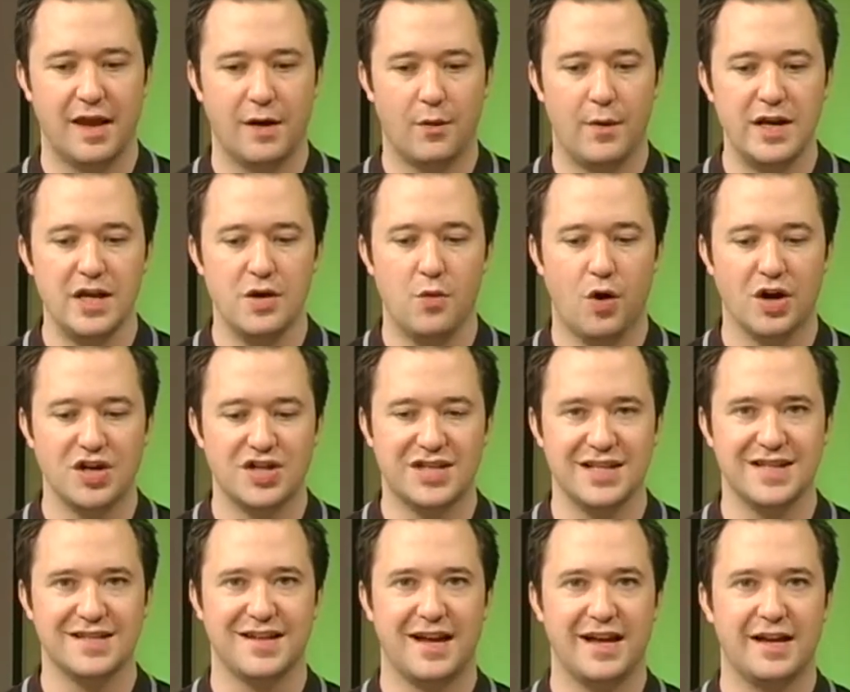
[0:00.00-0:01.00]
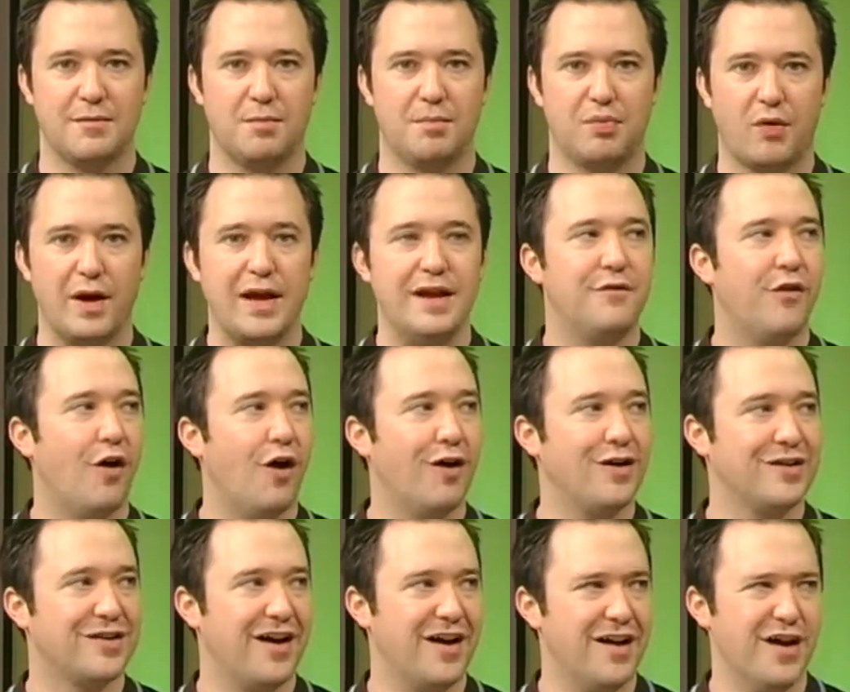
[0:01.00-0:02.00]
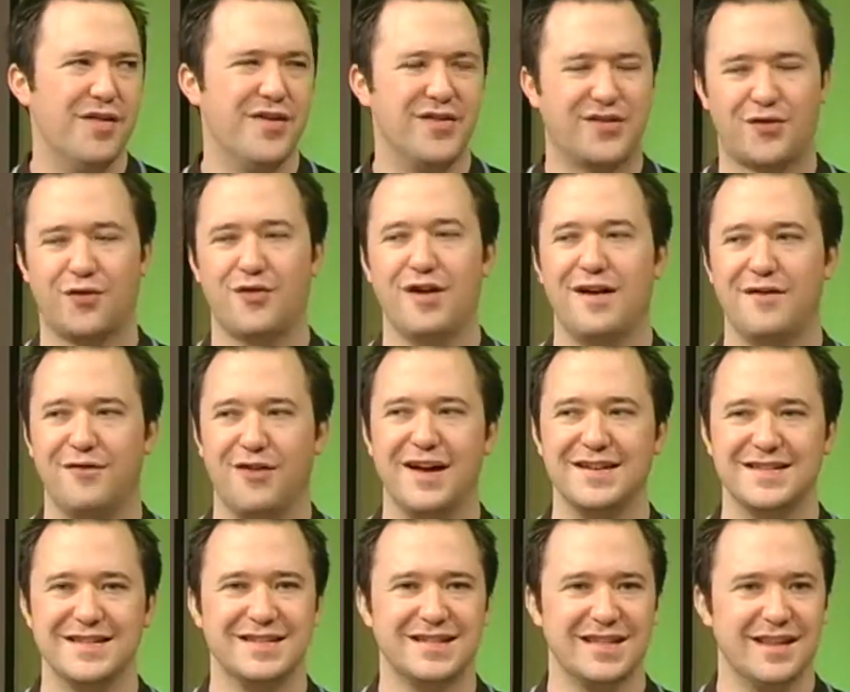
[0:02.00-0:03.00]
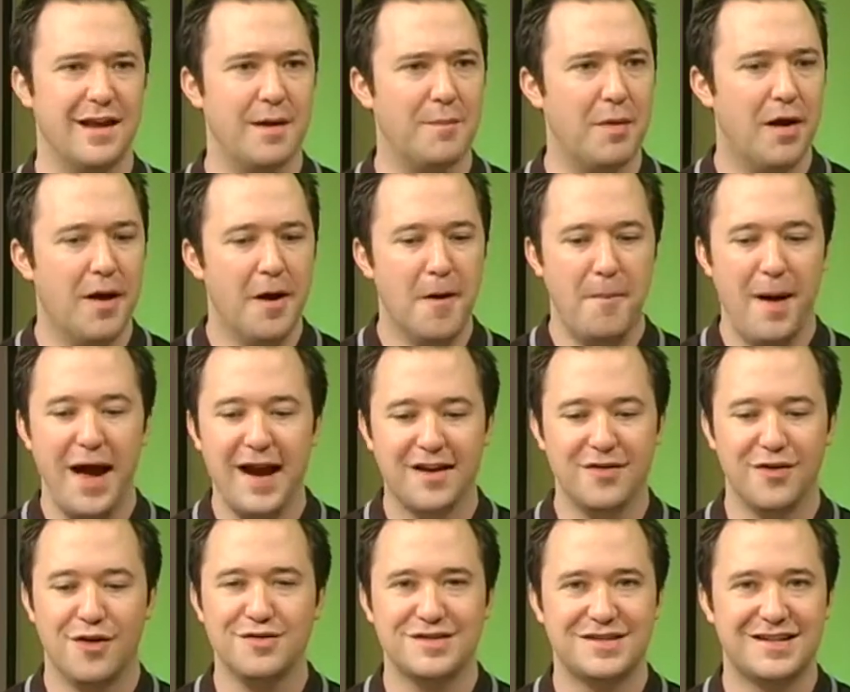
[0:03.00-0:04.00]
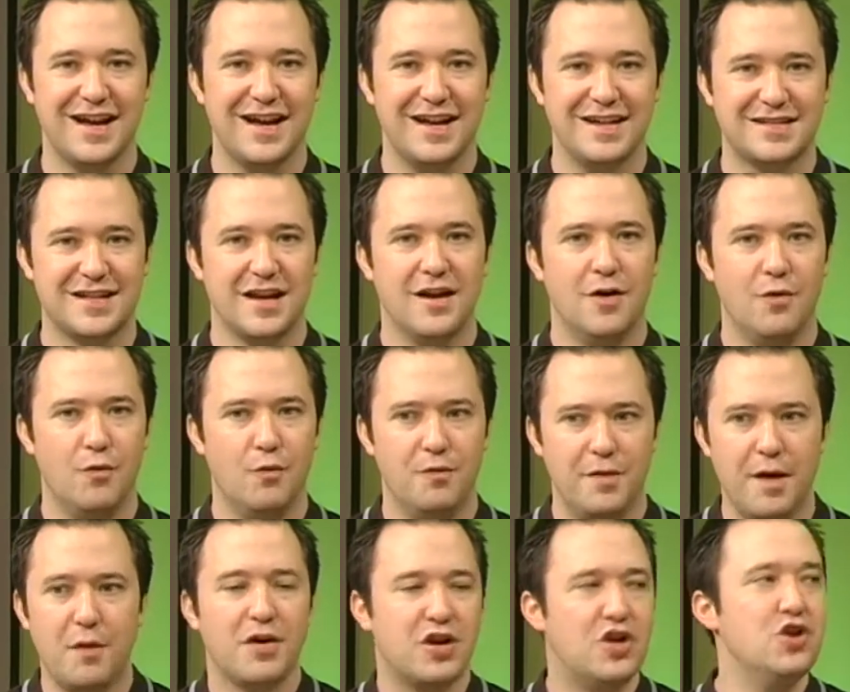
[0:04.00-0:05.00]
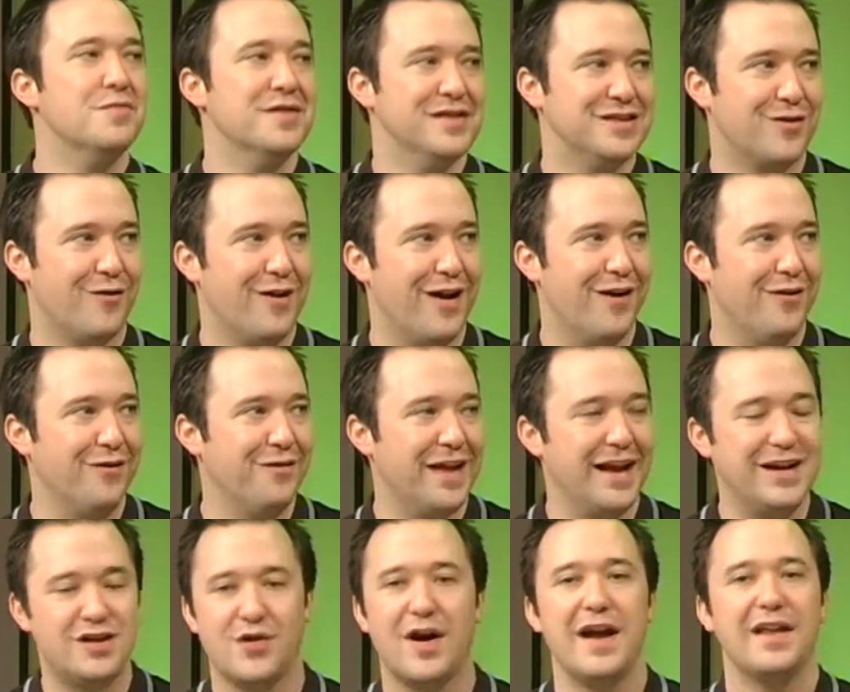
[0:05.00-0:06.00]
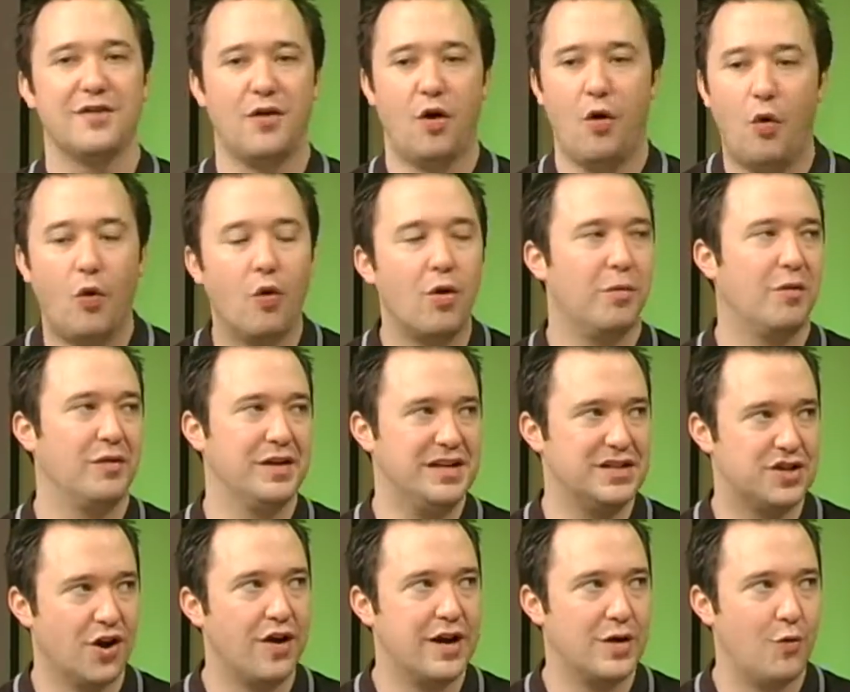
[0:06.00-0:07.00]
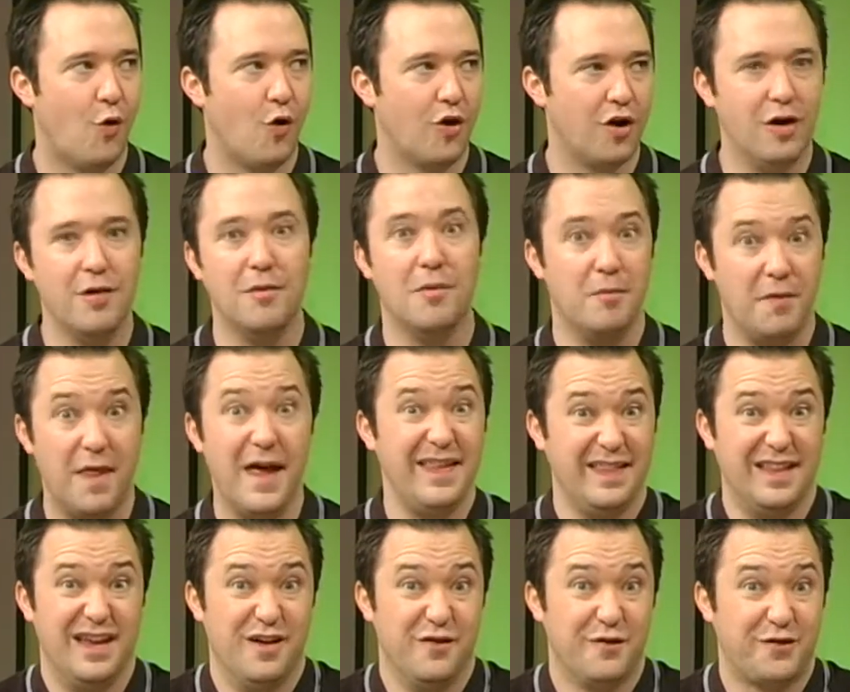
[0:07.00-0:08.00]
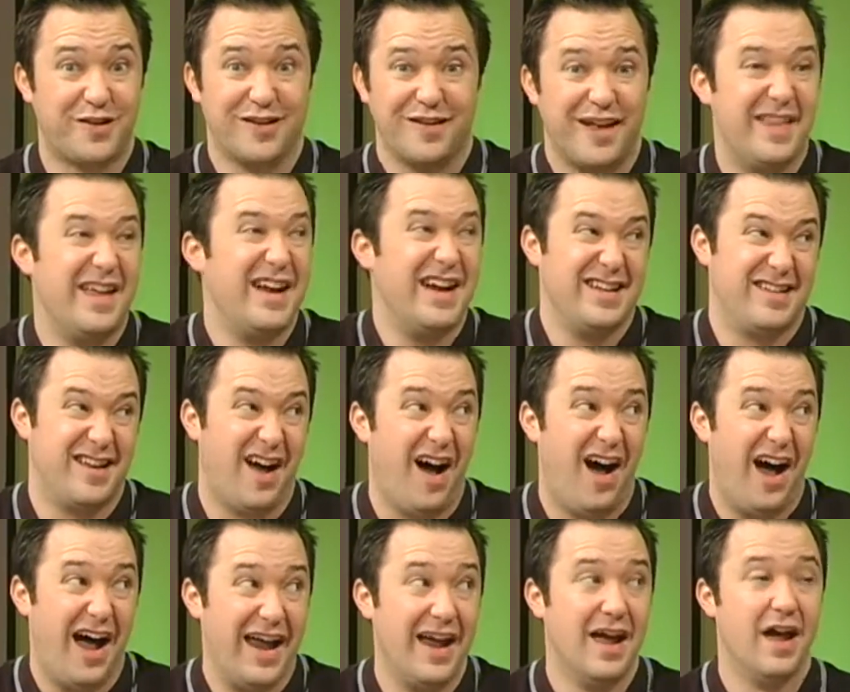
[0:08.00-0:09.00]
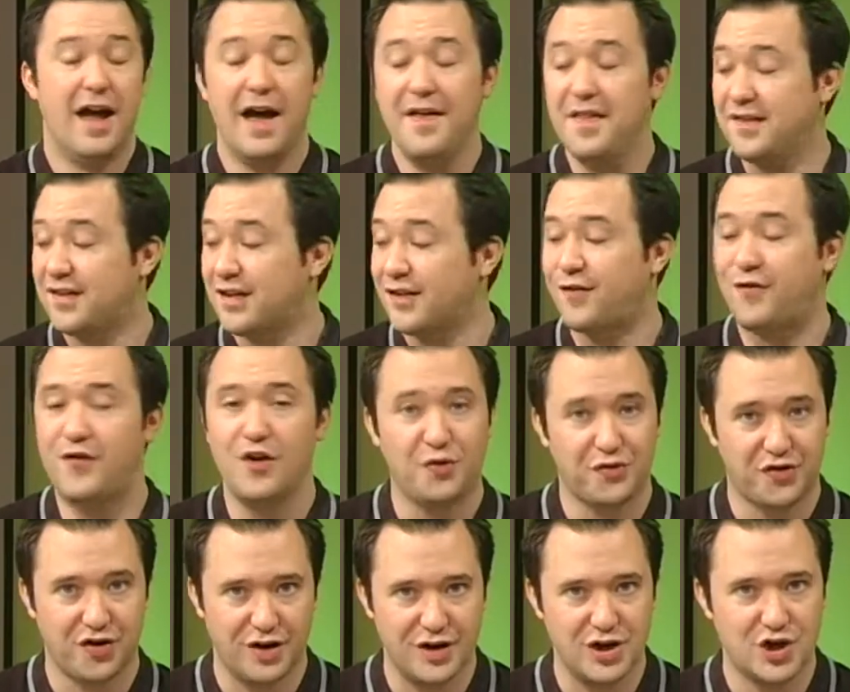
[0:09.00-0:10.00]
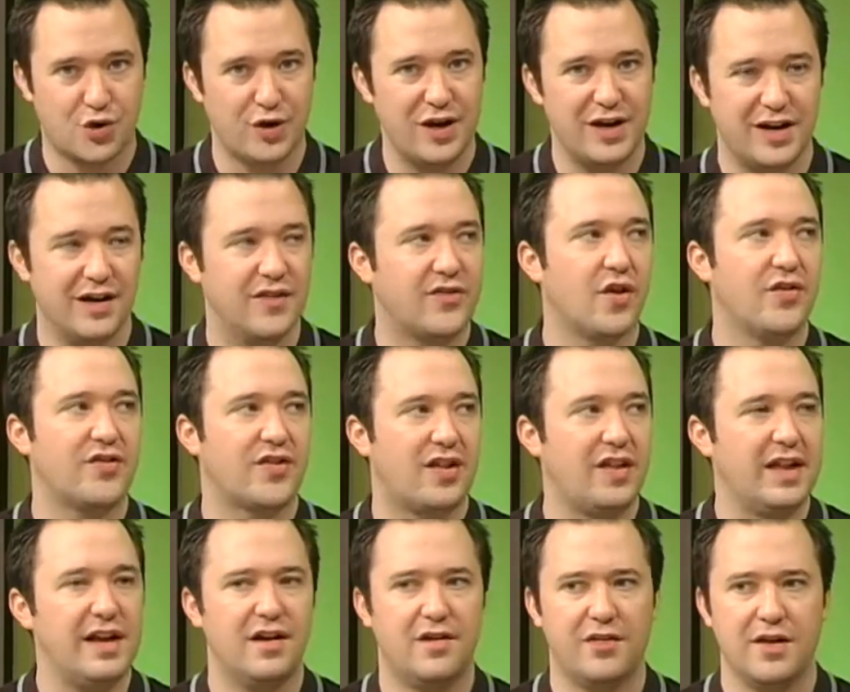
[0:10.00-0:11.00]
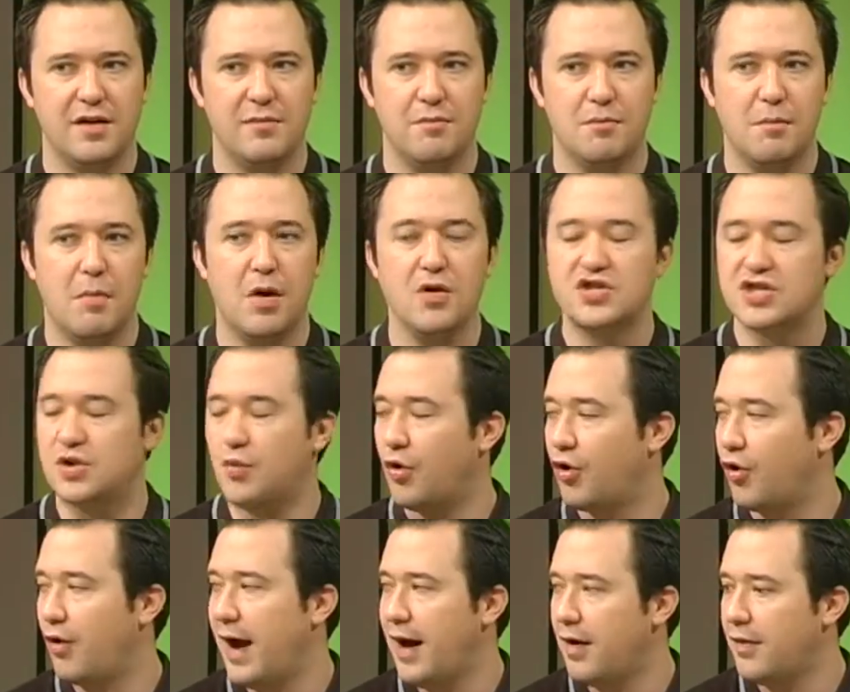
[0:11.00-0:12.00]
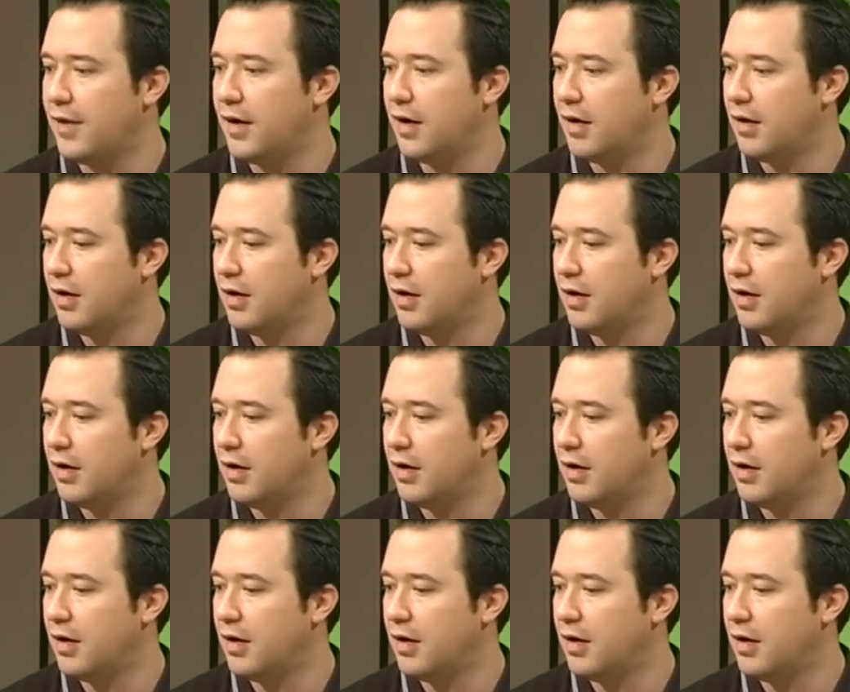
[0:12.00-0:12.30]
Like when you watch things like Braveheart, I know there's creative license in there, but back in those days, there were humans around. They drank the horribly dirty water. They lived, but they didn't die. And this is filtered and treated, so it's cleaner than most of the water out there.